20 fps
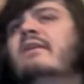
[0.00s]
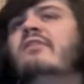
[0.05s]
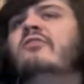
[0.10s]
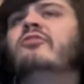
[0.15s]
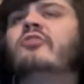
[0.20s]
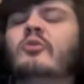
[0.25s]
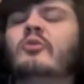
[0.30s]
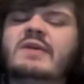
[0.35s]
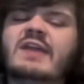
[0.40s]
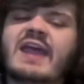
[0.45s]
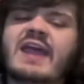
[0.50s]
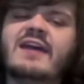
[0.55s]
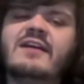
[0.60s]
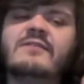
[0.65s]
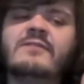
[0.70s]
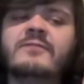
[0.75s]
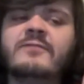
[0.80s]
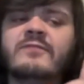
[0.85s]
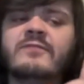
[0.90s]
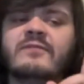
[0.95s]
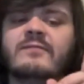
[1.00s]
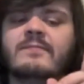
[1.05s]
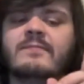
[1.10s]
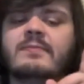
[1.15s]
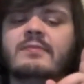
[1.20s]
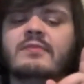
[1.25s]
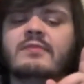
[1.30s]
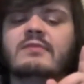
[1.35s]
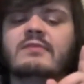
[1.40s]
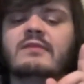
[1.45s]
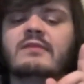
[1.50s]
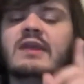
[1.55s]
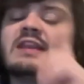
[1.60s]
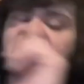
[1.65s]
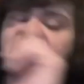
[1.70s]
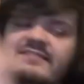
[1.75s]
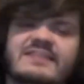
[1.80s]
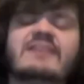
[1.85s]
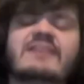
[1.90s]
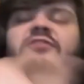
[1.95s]
So we have, in
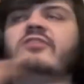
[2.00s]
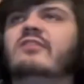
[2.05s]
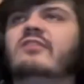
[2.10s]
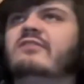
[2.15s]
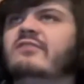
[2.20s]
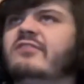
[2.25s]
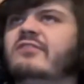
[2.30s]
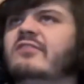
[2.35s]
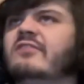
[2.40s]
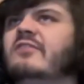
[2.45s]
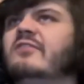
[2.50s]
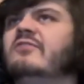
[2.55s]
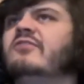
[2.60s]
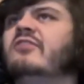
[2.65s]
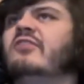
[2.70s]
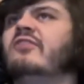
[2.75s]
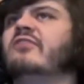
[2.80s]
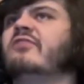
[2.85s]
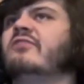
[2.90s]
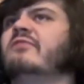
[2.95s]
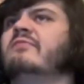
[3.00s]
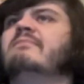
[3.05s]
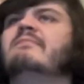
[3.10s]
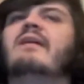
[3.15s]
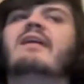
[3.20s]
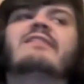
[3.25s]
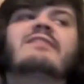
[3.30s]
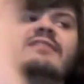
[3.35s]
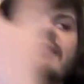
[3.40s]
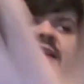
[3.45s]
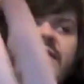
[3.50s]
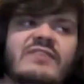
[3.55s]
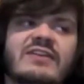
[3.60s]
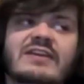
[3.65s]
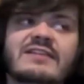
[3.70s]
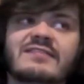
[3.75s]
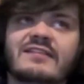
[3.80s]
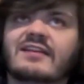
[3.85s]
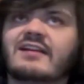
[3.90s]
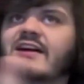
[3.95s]
addition to just us living
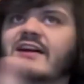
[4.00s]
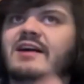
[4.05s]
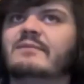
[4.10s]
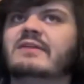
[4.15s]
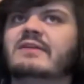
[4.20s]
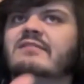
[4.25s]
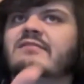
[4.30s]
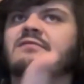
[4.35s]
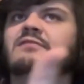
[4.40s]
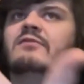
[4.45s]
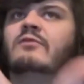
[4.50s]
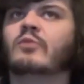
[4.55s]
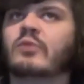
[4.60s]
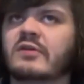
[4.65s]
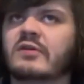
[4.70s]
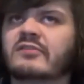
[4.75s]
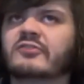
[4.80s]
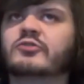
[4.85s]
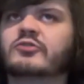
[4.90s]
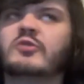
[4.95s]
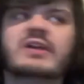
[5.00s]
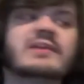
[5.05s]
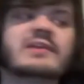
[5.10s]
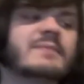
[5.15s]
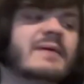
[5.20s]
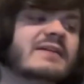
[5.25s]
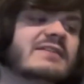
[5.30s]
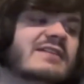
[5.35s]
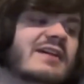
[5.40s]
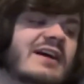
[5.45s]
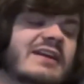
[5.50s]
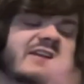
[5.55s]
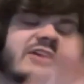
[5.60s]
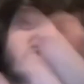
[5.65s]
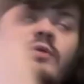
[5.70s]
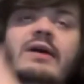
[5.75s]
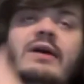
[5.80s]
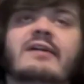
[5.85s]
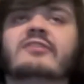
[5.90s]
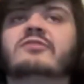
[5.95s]
in the common world created by God and
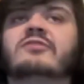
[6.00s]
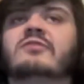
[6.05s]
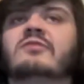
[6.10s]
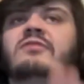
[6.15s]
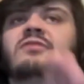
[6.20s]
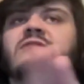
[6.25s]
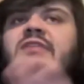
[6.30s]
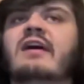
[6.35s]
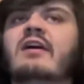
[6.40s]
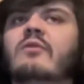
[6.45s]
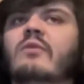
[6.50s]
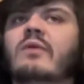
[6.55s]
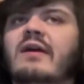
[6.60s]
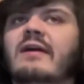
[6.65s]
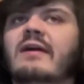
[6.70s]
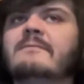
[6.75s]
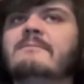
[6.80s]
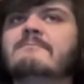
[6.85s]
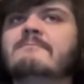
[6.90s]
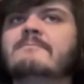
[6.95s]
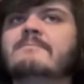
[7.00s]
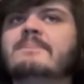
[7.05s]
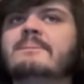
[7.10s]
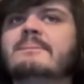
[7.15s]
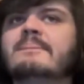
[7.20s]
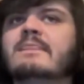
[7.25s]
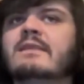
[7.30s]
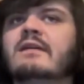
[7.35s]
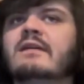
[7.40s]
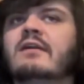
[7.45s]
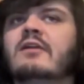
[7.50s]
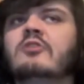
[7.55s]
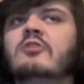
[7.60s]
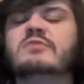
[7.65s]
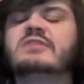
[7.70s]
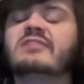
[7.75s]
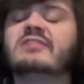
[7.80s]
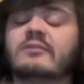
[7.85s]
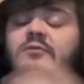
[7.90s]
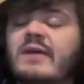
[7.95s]
acquiring truth that way,
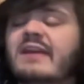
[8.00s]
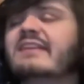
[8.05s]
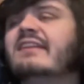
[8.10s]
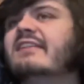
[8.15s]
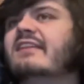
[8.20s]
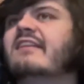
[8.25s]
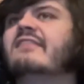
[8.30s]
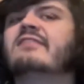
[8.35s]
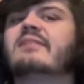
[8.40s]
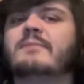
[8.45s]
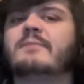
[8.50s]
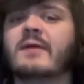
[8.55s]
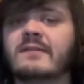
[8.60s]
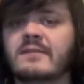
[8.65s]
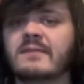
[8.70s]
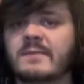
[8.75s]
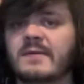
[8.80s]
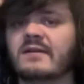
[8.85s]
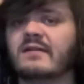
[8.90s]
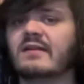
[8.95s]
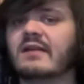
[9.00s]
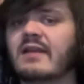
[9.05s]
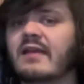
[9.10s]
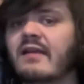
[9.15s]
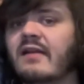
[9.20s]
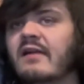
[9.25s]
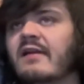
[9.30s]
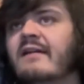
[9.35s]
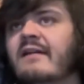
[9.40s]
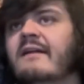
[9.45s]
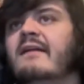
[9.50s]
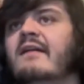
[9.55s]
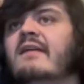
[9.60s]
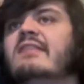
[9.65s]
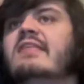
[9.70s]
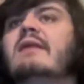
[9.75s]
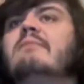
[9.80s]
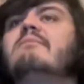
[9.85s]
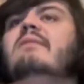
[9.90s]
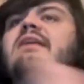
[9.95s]
we should recognize the possibility
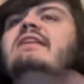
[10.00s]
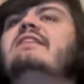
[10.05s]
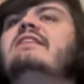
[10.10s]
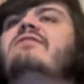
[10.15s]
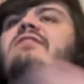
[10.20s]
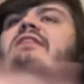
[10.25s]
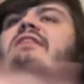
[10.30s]
that many of the